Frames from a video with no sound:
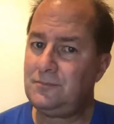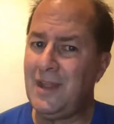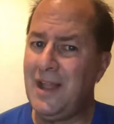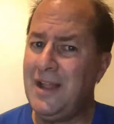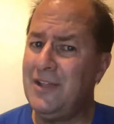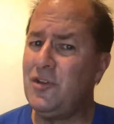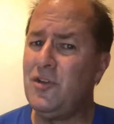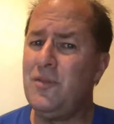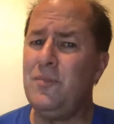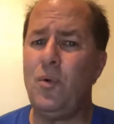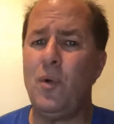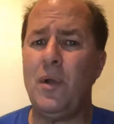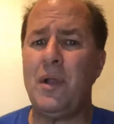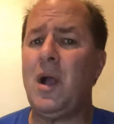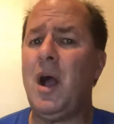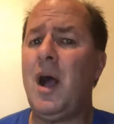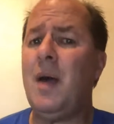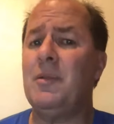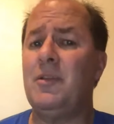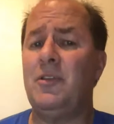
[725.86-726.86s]
At a certain point,
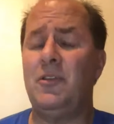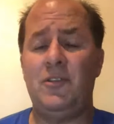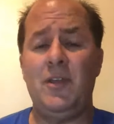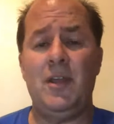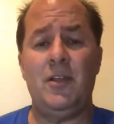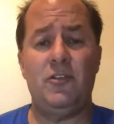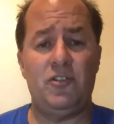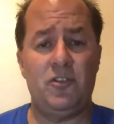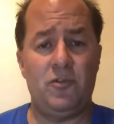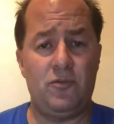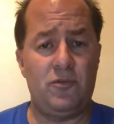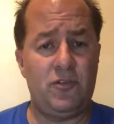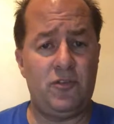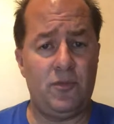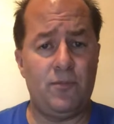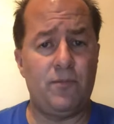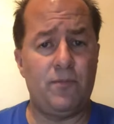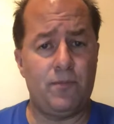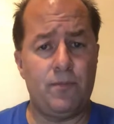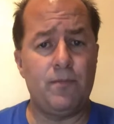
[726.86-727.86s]
common sense
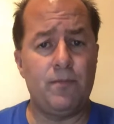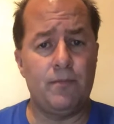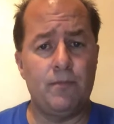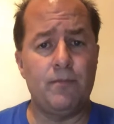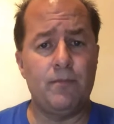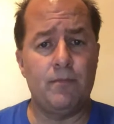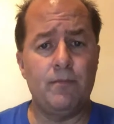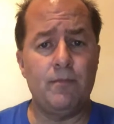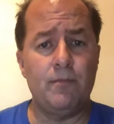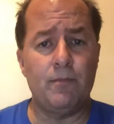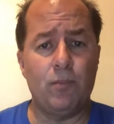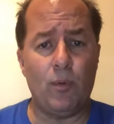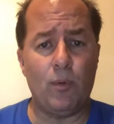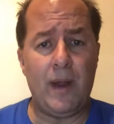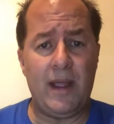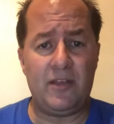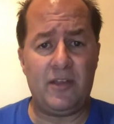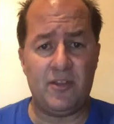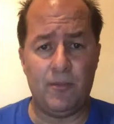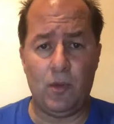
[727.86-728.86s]
should
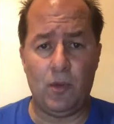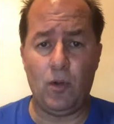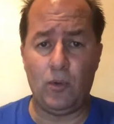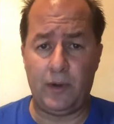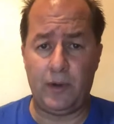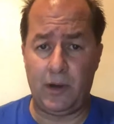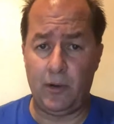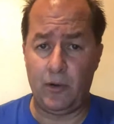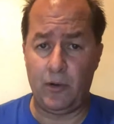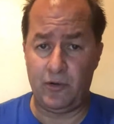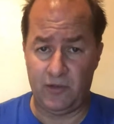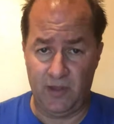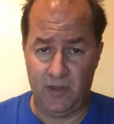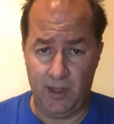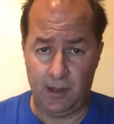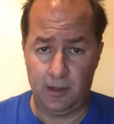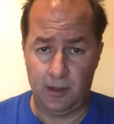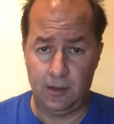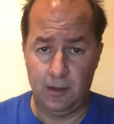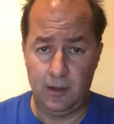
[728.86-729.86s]
break the mold here, don't you
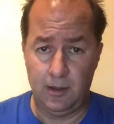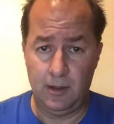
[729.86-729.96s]
think?